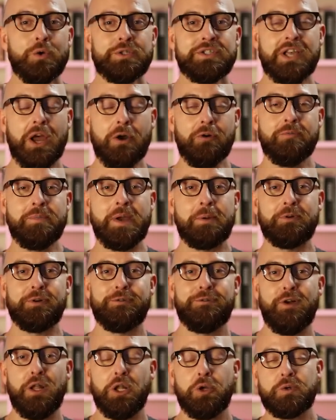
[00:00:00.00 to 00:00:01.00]
Also, remember
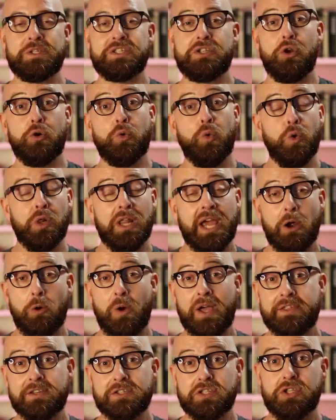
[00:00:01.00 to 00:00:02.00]
to follow us on all
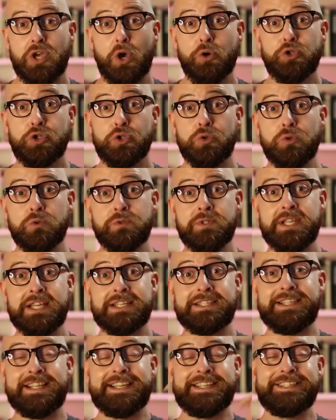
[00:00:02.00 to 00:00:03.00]
our other socials. There's